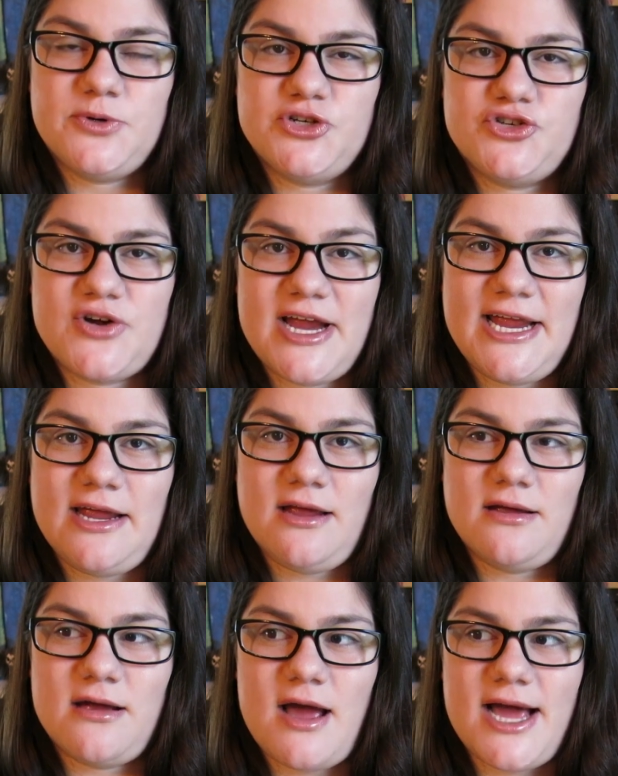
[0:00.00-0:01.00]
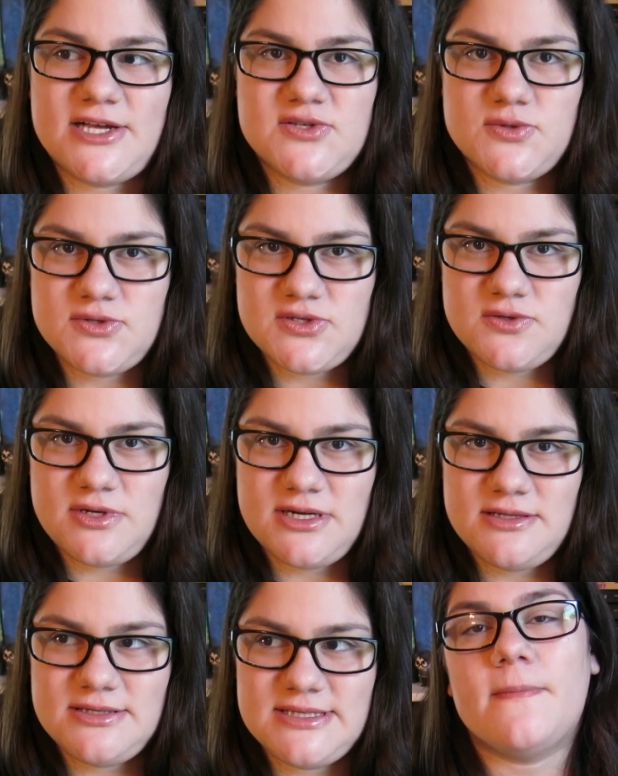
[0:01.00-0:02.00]
portraying high school
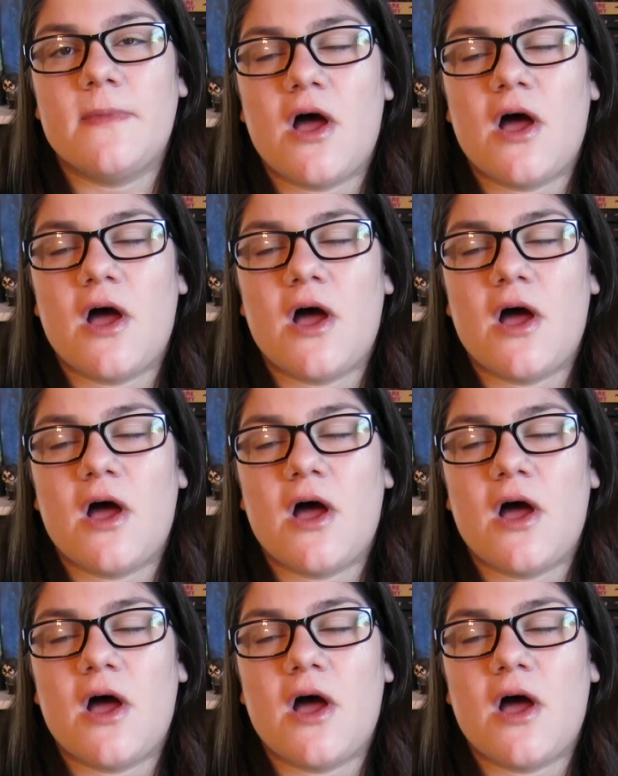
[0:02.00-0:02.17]
students.